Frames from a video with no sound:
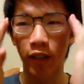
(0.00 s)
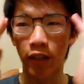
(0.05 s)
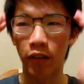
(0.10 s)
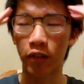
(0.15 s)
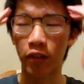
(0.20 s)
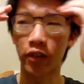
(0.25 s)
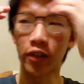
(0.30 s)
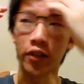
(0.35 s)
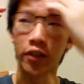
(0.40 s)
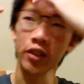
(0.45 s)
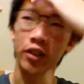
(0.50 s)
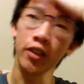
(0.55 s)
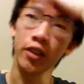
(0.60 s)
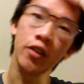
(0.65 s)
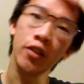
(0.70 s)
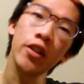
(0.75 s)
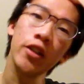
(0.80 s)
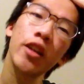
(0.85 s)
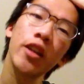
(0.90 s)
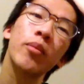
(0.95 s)
I don't know how it's
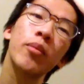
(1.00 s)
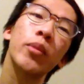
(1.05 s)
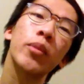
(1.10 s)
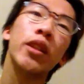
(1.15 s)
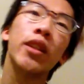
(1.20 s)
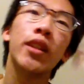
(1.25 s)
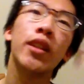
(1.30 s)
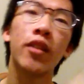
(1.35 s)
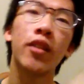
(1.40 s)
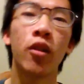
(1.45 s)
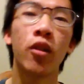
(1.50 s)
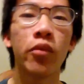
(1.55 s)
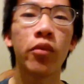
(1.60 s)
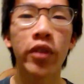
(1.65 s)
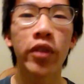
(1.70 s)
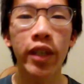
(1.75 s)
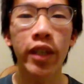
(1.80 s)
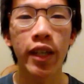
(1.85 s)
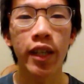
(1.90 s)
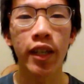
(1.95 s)
going to turn out, but
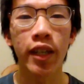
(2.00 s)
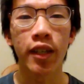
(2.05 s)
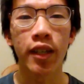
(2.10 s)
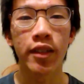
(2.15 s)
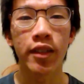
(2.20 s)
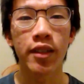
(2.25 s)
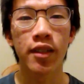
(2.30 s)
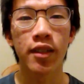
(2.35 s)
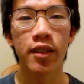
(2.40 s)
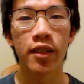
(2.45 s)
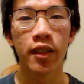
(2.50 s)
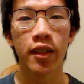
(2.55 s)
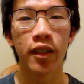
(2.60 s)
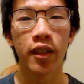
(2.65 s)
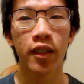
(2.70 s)
hopefully it's